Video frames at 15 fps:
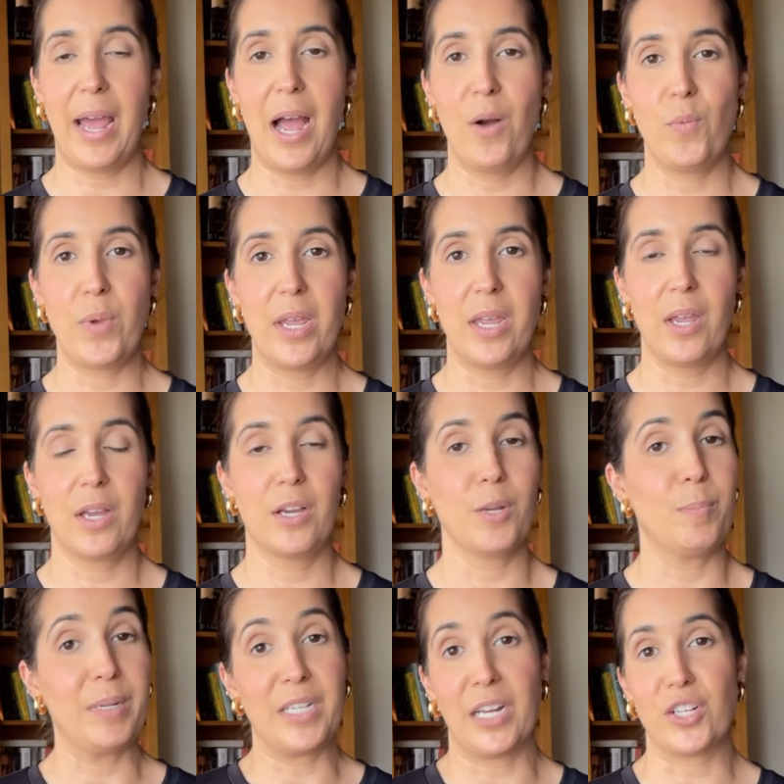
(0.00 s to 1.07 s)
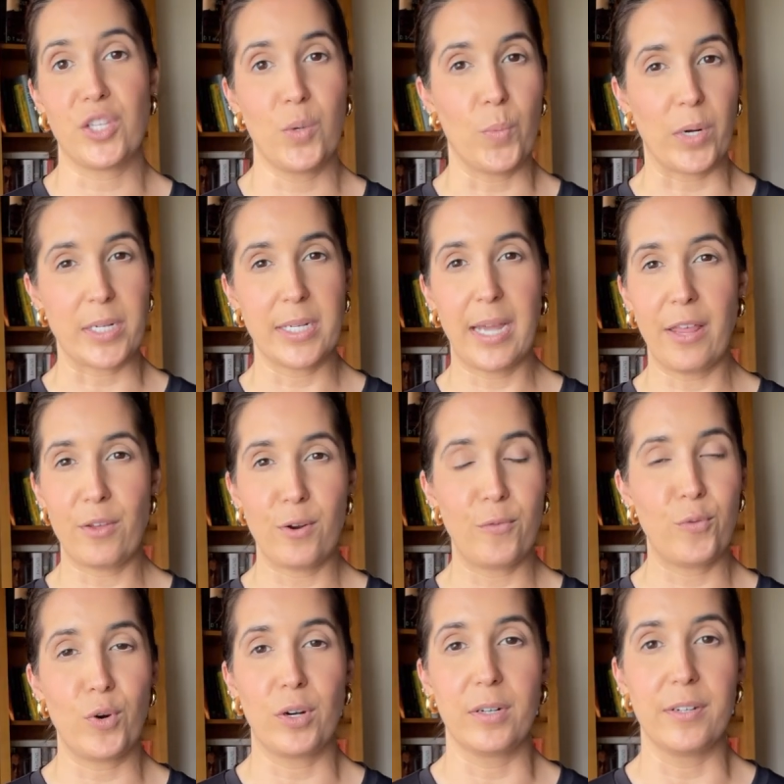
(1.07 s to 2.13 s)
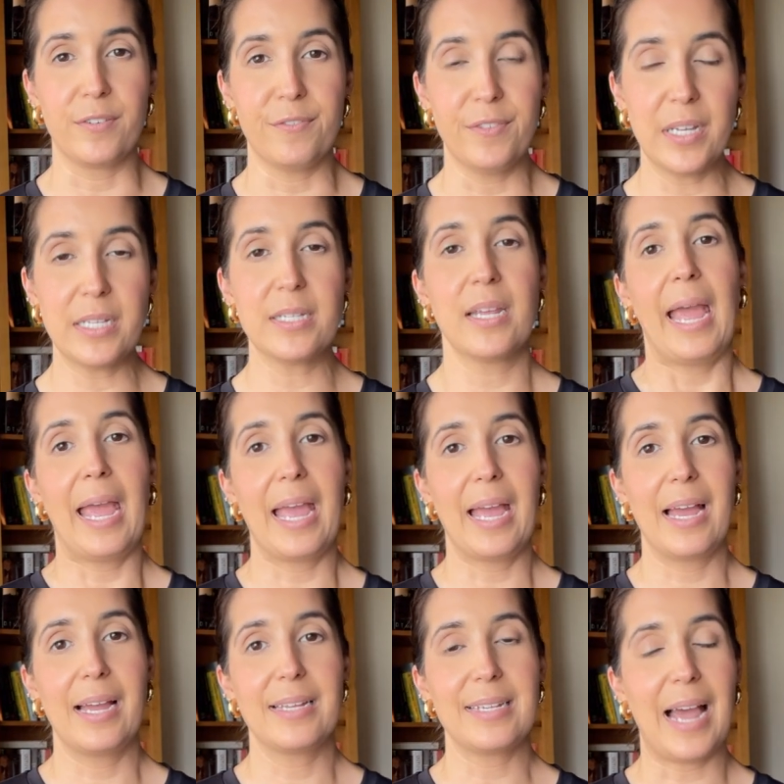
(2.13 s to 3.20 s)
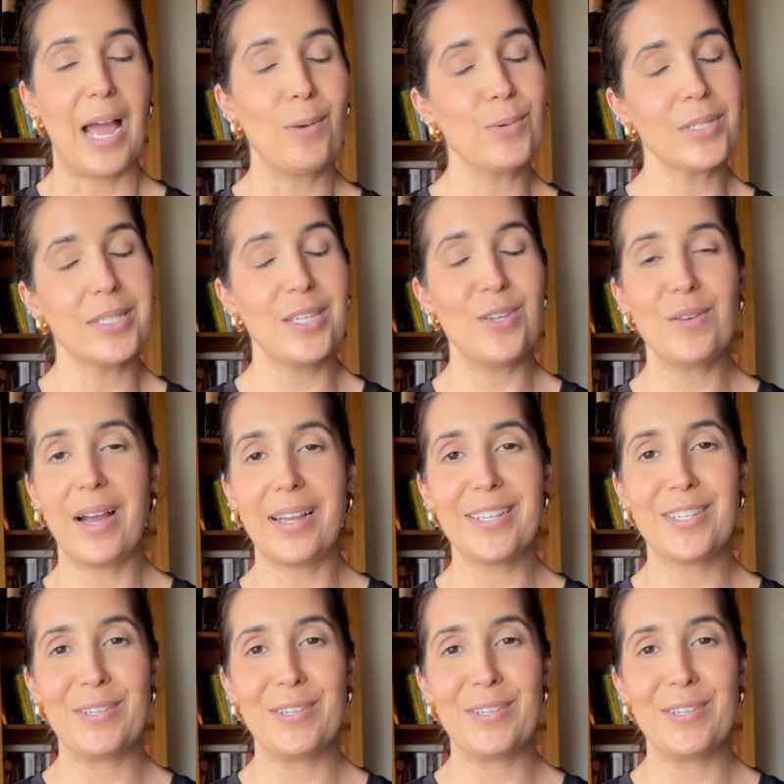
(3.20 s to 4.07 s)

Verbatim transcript: how we could potentially work together if we're a good fit. And I will see you guys